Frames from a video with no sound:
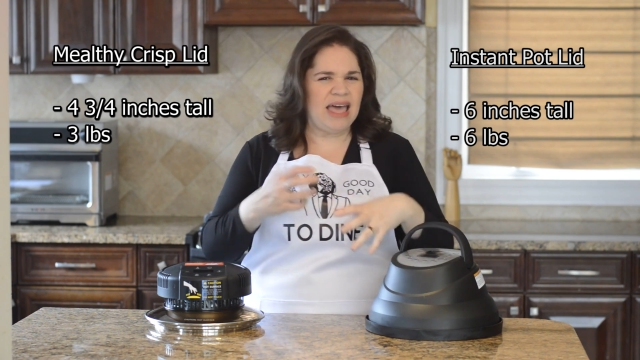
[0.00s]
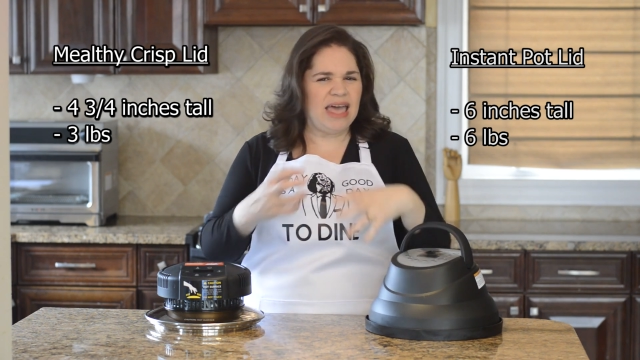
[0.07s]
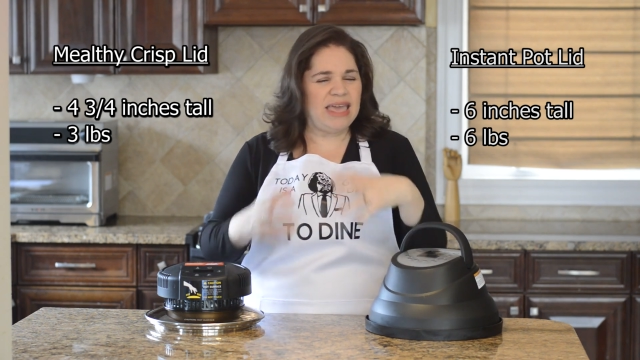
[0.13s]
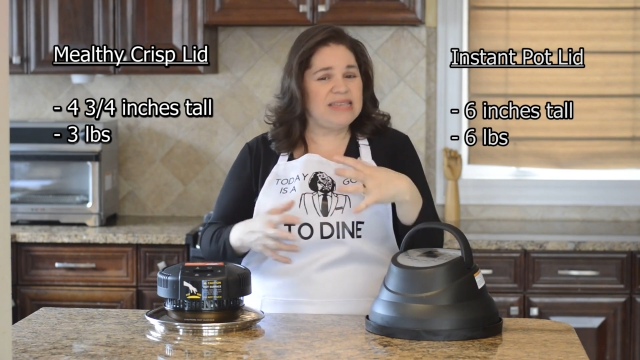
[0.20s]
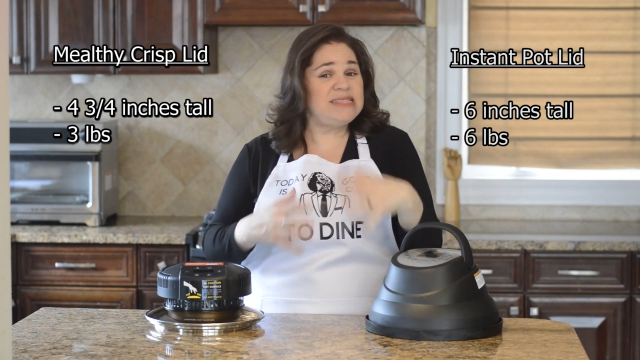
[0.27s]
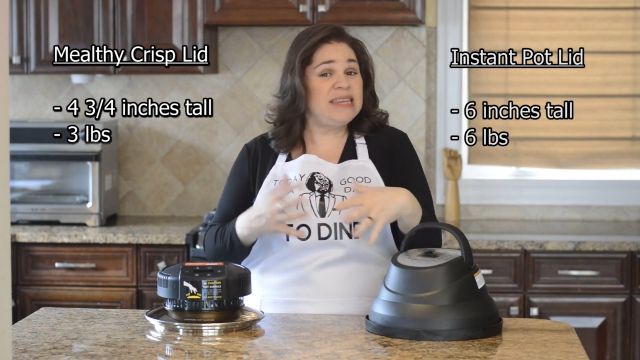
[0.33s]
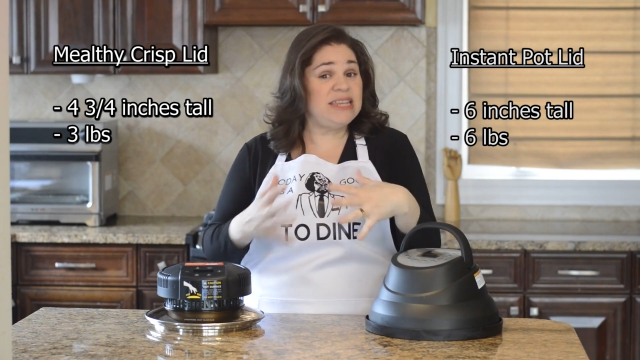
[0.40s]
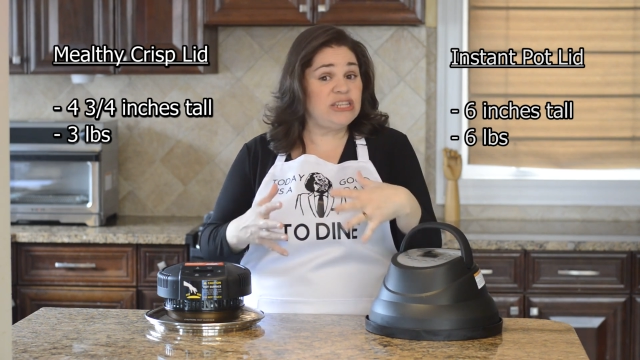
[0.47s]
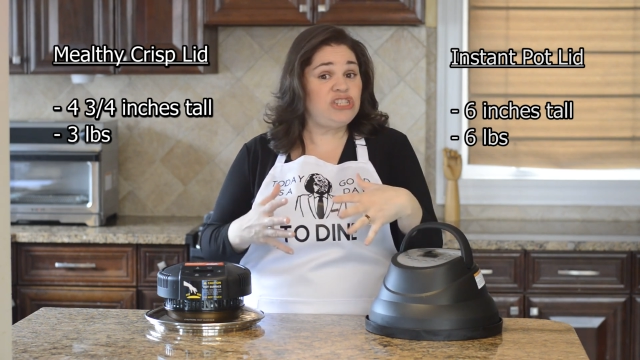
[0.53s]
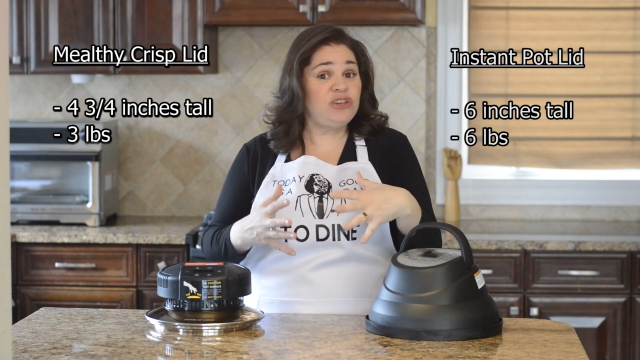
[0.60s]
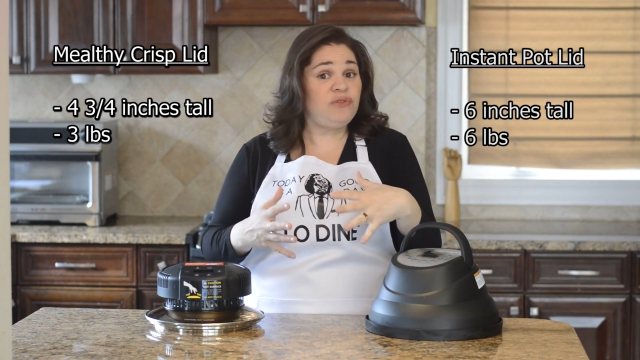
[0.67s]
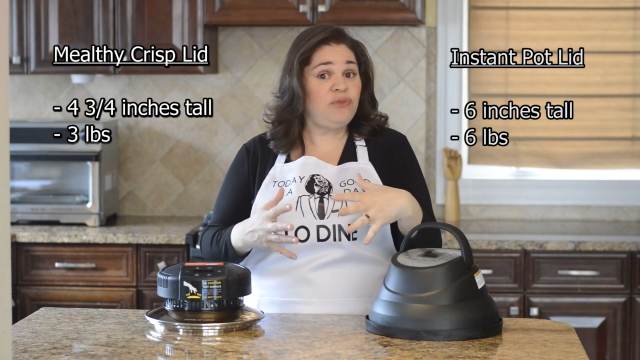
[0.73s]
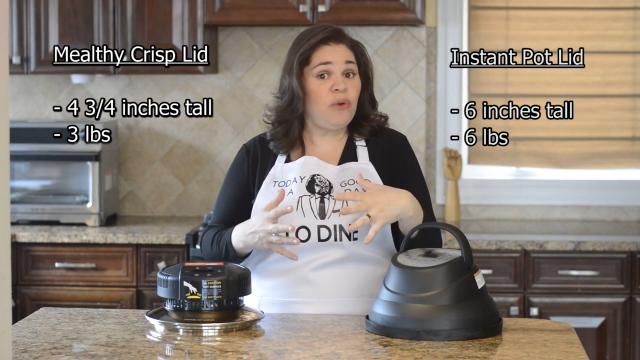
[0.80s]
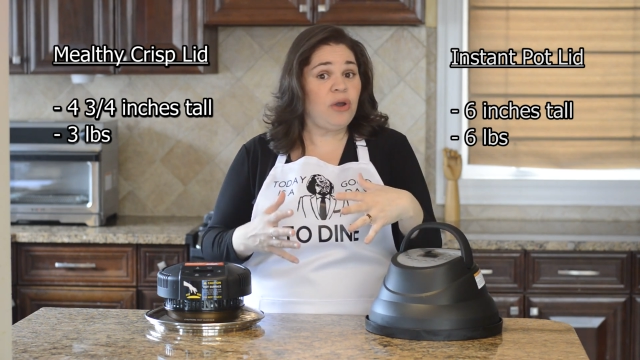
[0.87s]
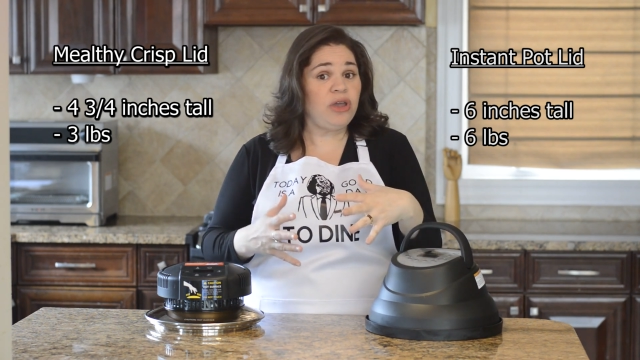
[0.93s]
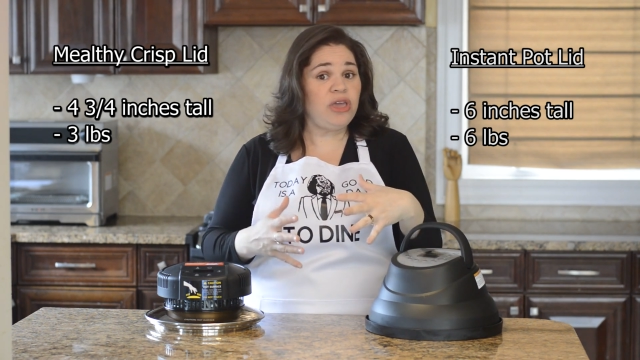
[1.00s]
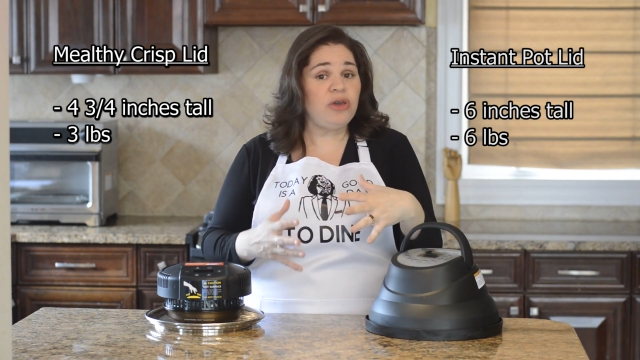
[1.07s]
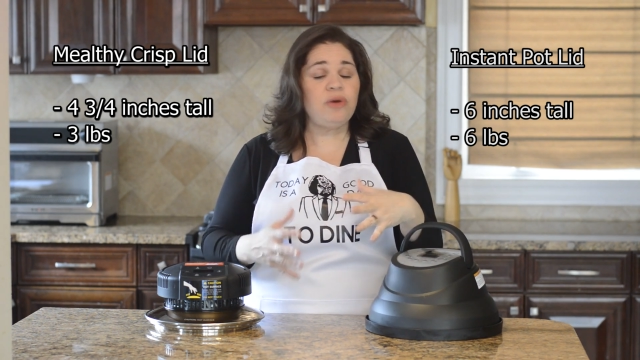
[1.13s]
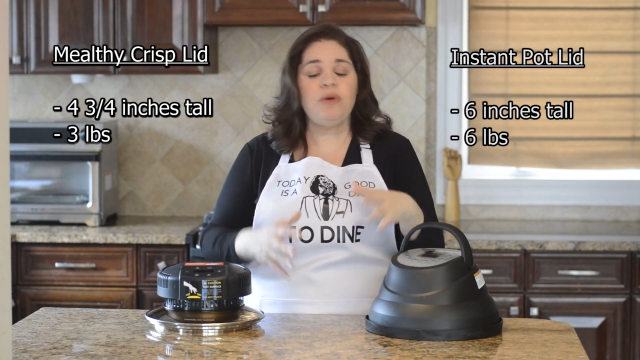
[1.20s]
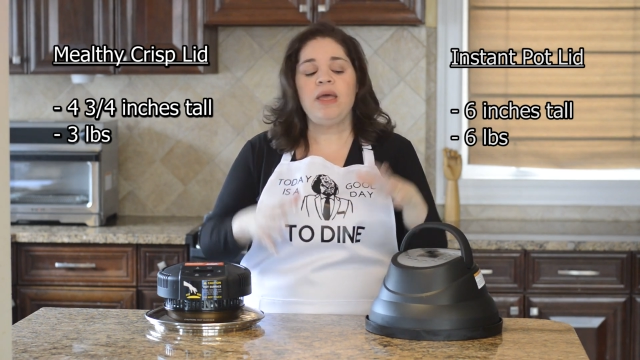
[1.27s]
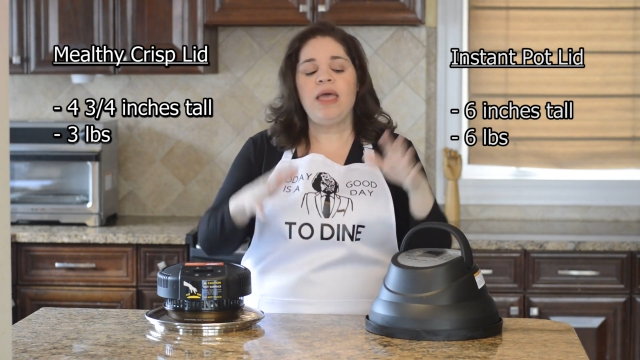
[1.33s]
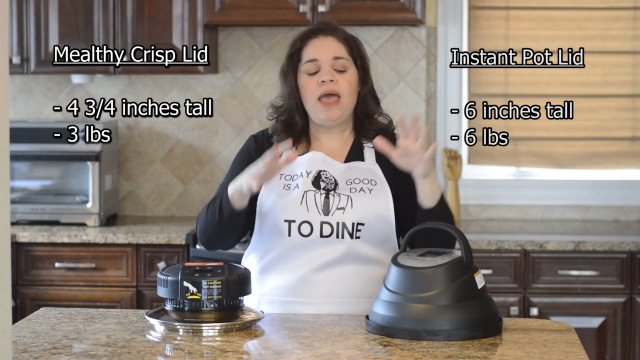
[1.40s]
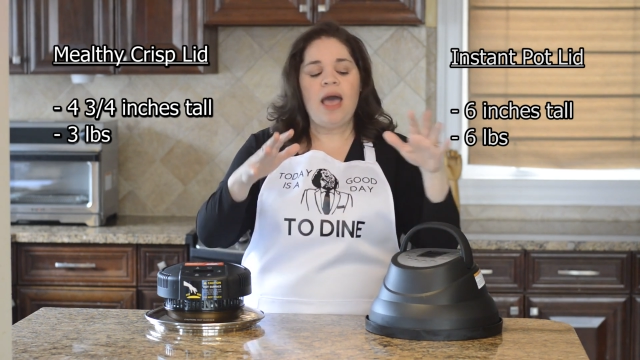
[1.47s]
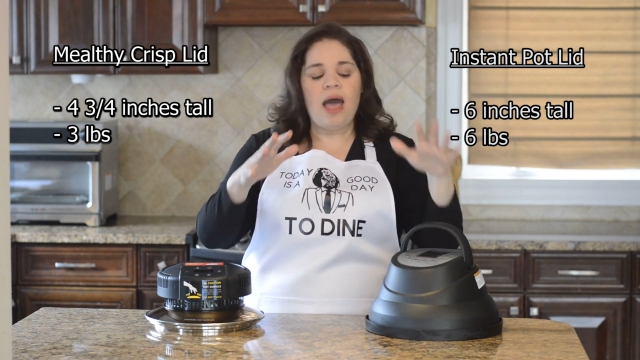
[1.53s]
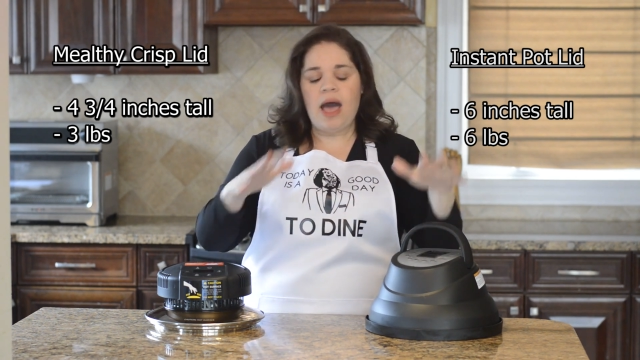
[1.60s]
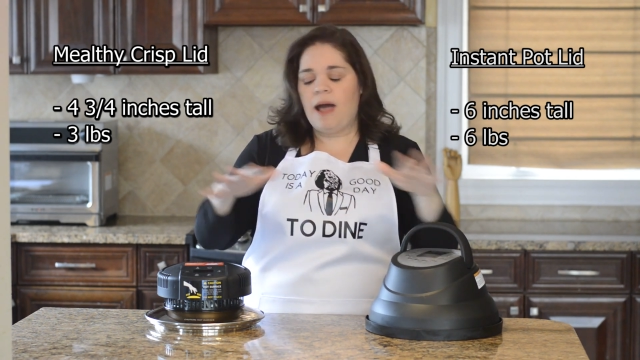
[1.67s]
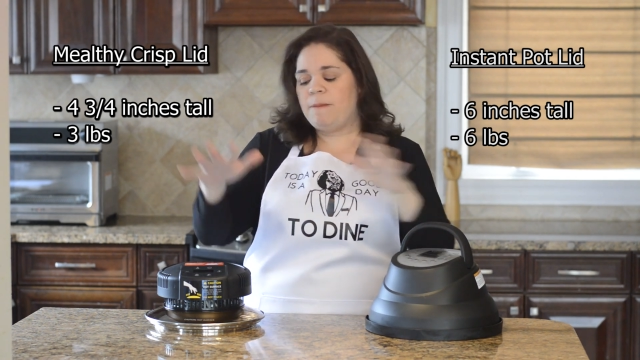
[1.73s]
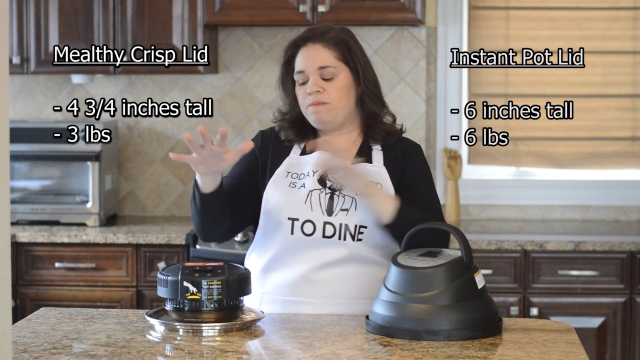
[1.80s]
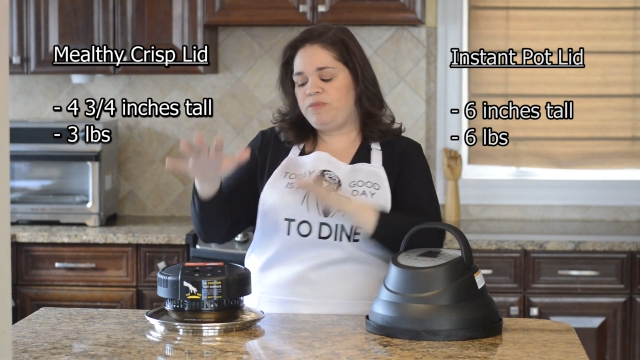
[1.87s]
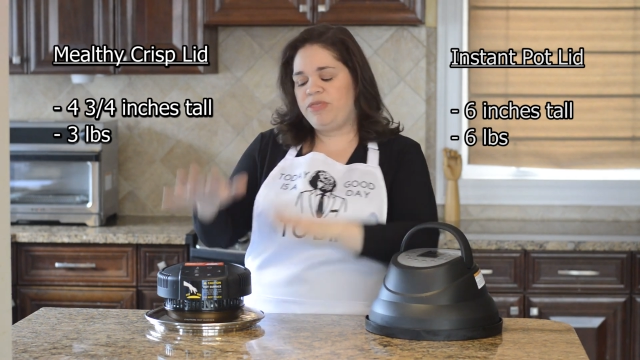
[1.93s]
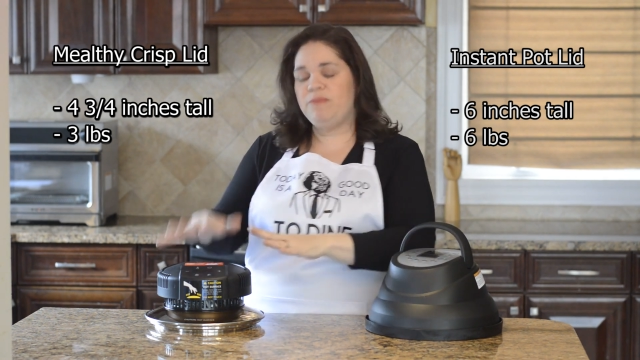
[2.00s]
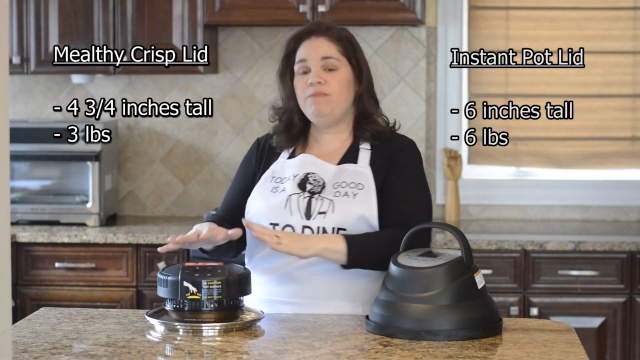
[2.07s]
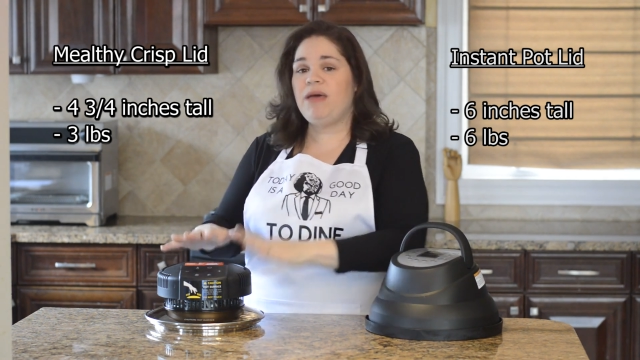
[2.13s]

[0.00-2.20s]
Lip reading: is an issue for you, the